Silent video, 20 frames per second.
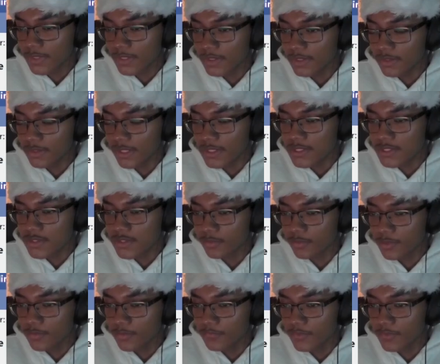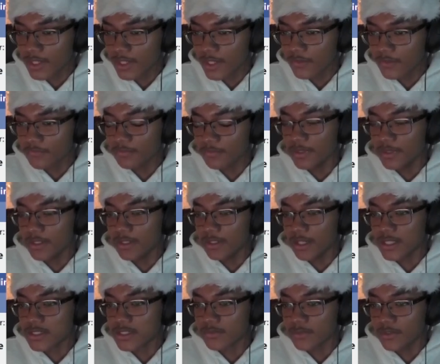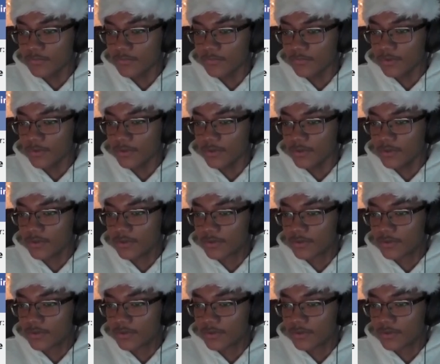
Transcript: likes 25, but not 24.